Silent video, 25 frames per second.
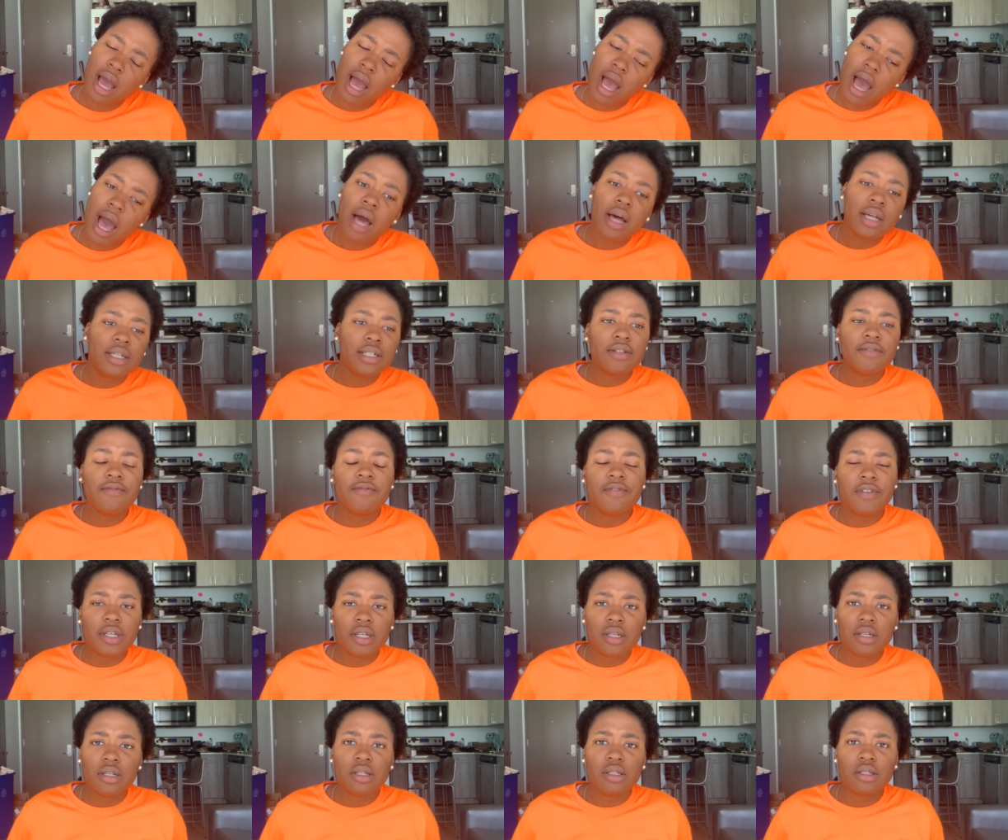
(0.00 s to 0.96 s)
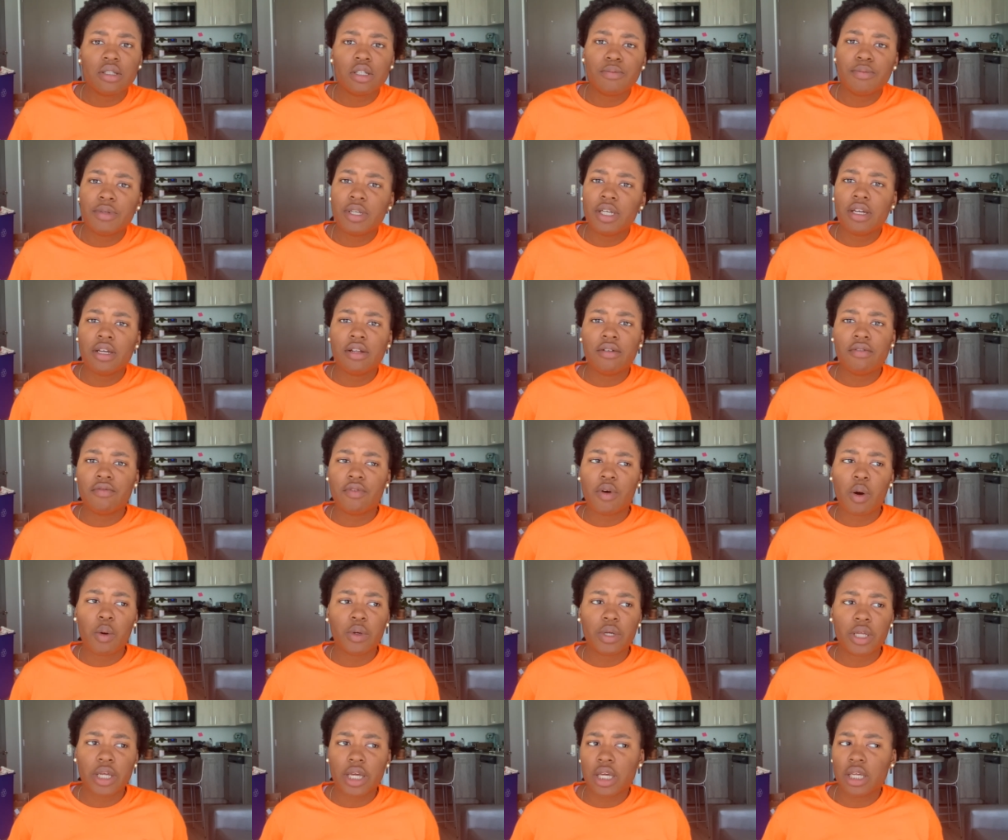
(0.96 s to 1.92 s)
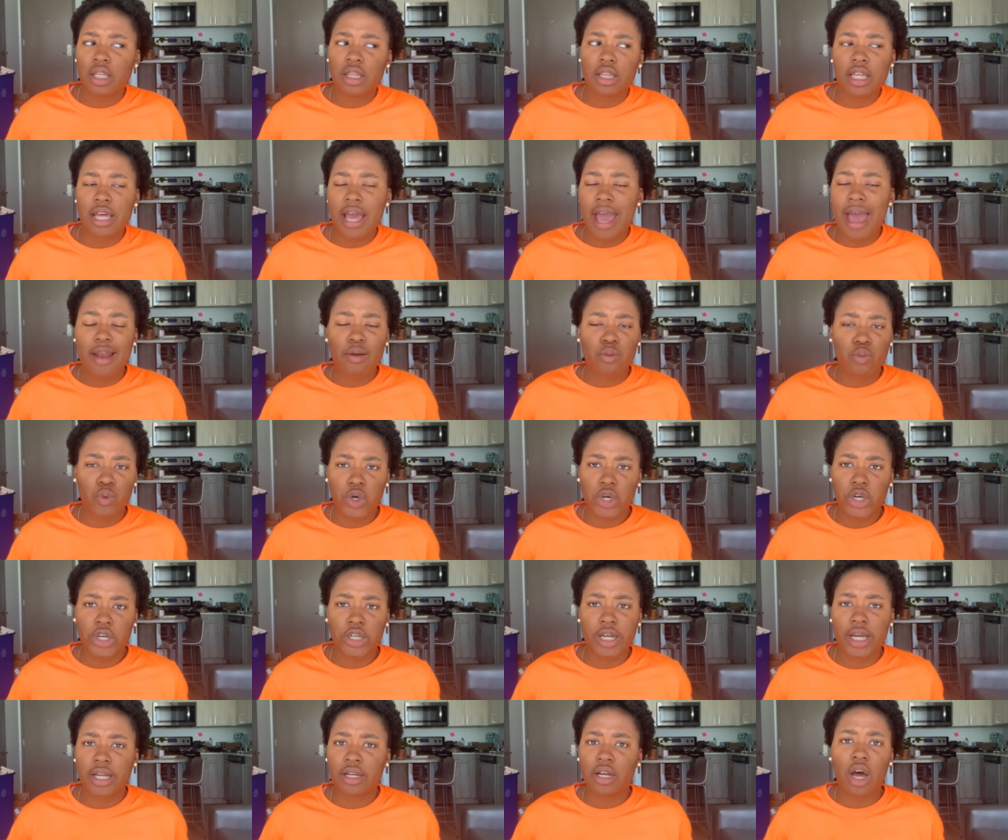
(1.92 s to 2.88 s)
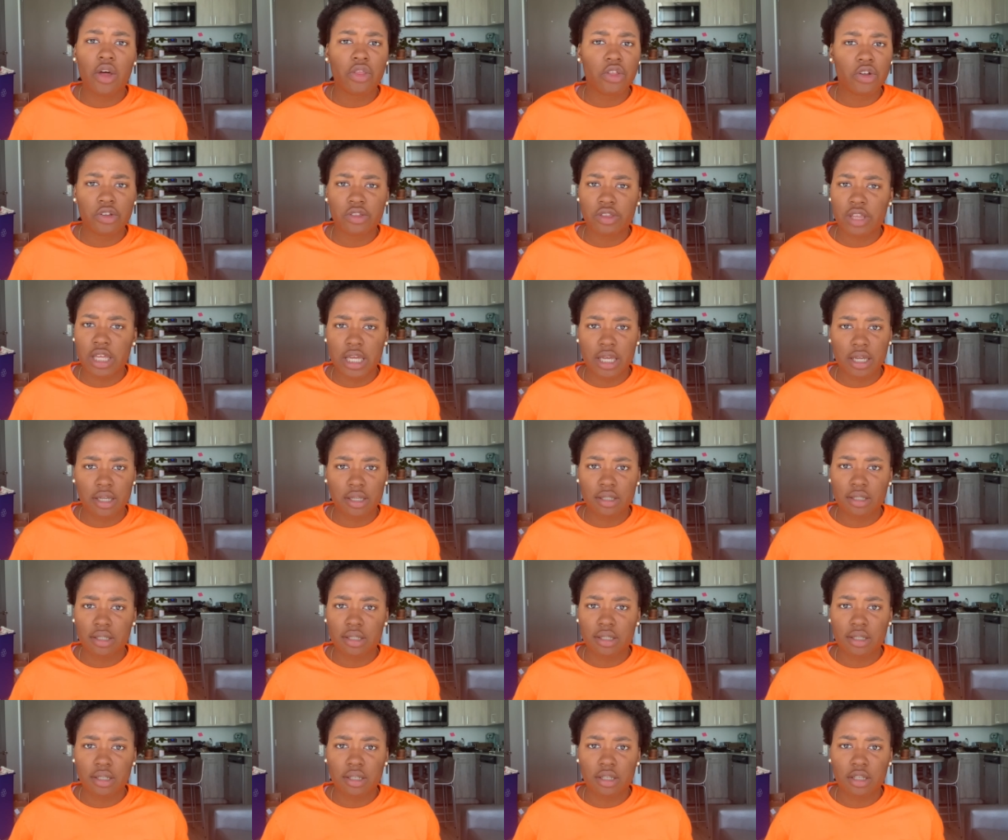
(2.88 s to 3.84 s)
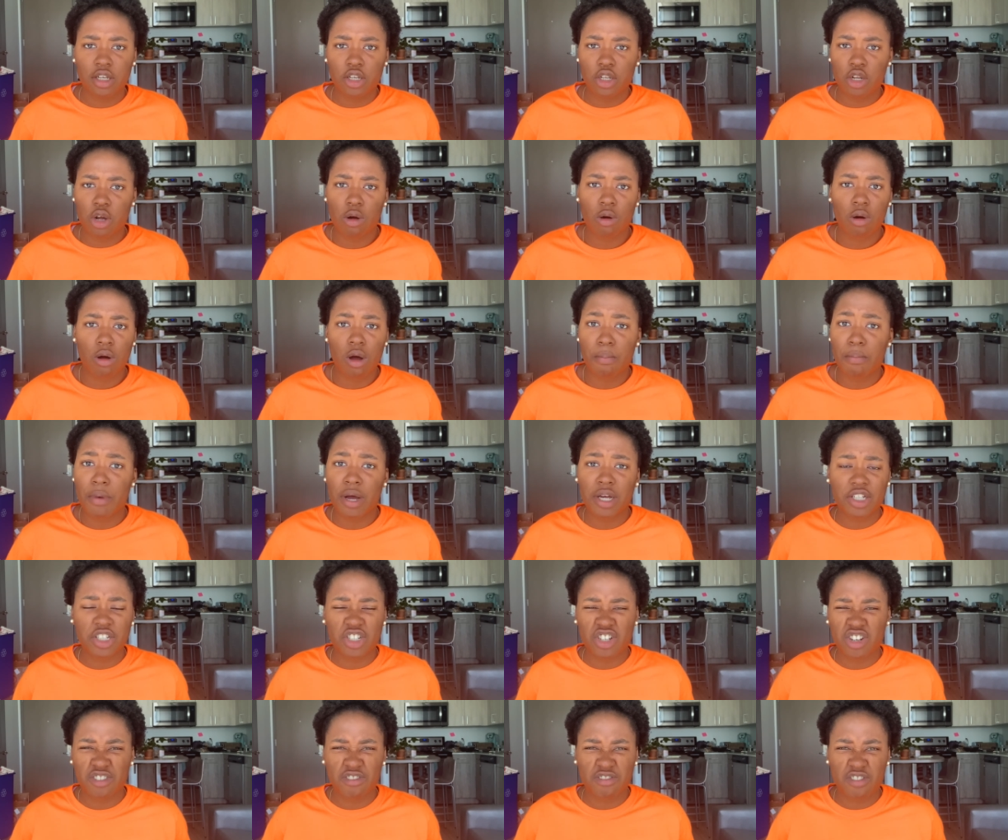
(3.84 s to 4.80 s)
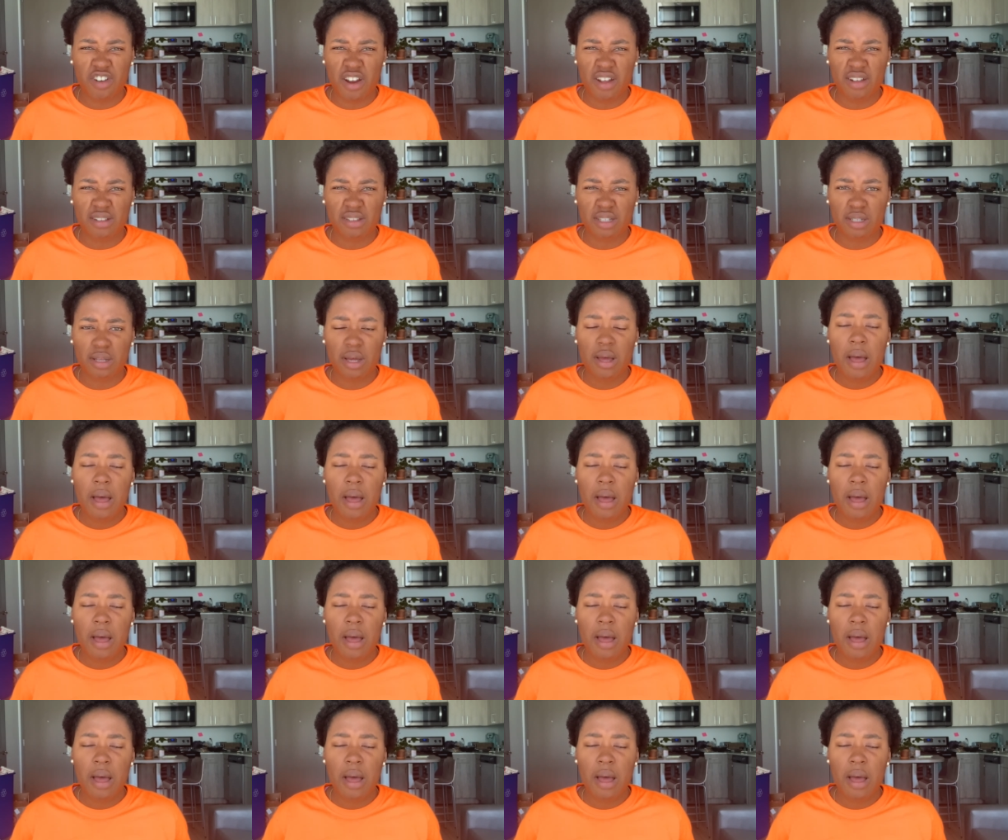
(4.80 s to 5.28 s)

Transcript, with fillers: How does it feel to be invoking the N-word and other things, you know, amongst your friends,